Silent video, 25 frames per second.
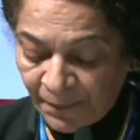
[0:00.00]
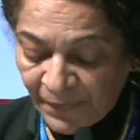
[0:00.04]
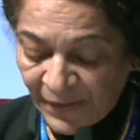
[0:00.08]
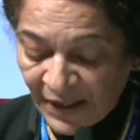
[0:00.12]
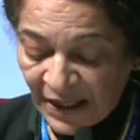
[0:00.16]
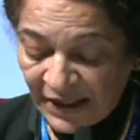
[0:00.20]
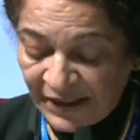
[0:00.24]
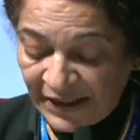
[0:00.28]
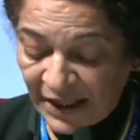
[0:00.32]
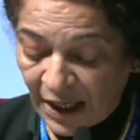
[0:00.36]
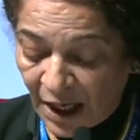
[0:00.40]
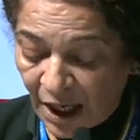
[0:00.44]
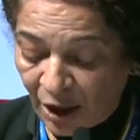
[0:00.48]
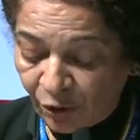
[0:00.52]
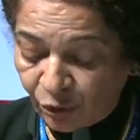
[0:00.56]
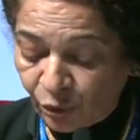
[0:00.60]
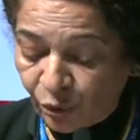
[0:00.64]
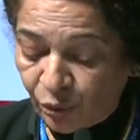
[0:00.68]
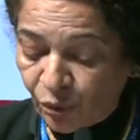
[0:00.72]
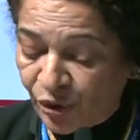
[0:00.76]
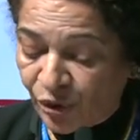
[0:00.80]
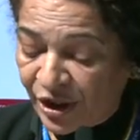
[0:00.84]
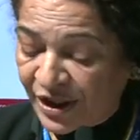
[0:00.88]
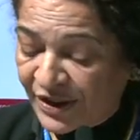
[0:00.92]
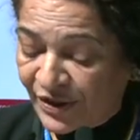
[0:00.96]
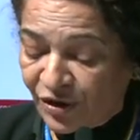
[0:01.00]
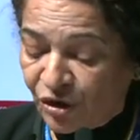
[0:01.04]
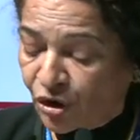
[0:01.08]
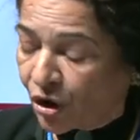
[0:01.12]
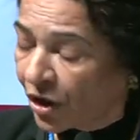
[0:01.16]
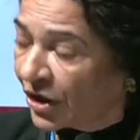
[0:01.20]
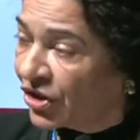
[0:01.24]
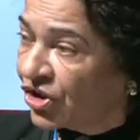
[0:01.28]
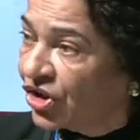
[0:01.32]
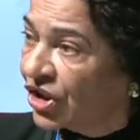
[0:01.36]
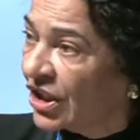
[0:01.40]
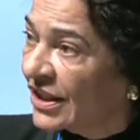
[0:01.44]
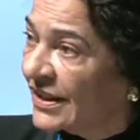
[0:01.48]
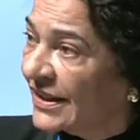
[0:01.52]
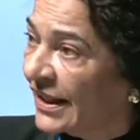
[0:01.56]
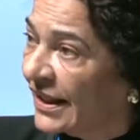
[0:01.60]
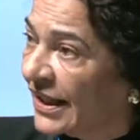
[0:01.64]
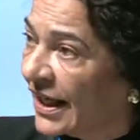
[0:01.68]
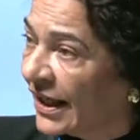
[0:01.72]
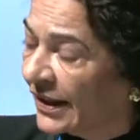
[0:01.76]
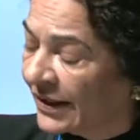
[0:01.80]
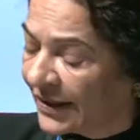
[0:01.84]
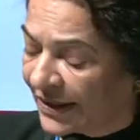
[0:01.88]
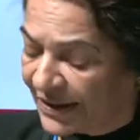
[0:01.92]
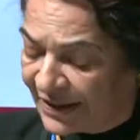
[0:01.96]
The outlook is not just
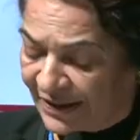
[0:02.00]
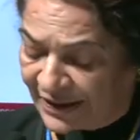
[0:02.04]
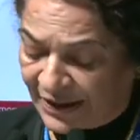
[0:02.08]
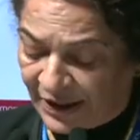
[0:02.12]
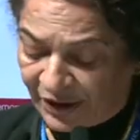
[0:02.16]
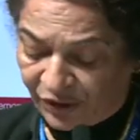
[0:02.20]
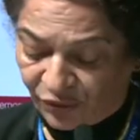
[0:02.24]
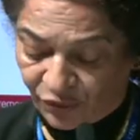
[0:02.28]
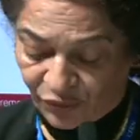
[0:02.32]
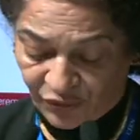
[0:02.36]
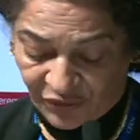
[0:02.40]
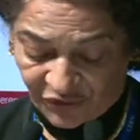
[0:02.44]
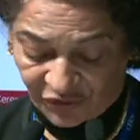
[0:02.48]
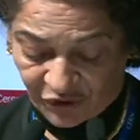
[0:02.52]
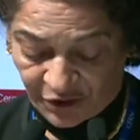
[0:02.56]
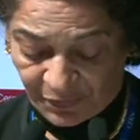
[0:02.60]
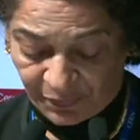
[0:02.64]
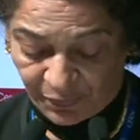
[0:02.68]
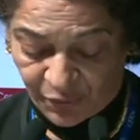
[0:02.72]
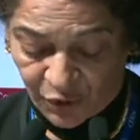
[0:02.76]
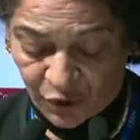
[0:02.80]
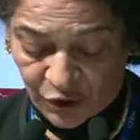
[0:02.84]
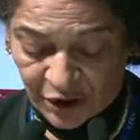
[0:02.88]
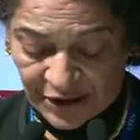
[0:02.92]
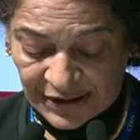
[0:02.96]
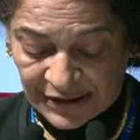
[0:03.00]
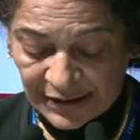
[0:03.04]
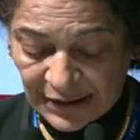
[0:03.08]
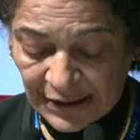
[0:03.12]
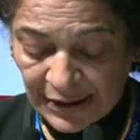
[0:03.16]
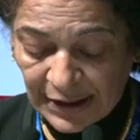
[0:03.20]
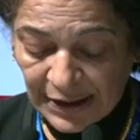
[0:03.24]
another status report,